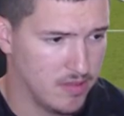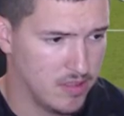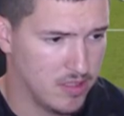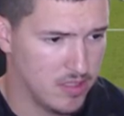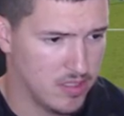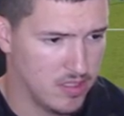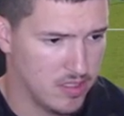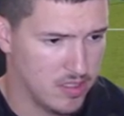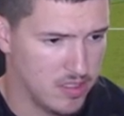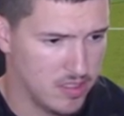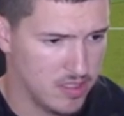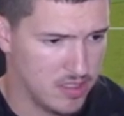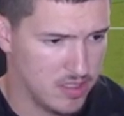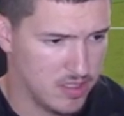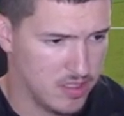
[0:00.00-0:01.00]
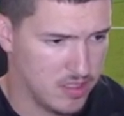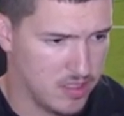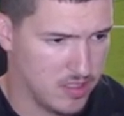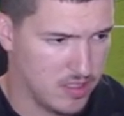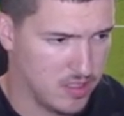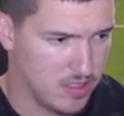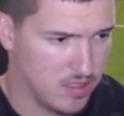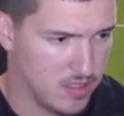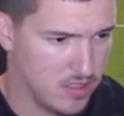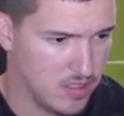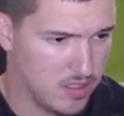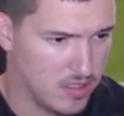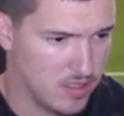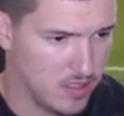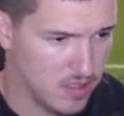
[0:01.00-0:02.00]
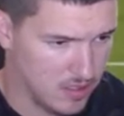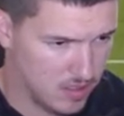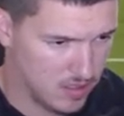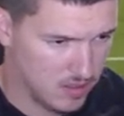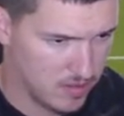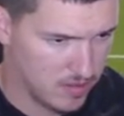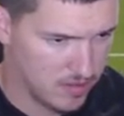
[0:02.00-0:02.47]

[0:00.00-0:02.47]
[no speech]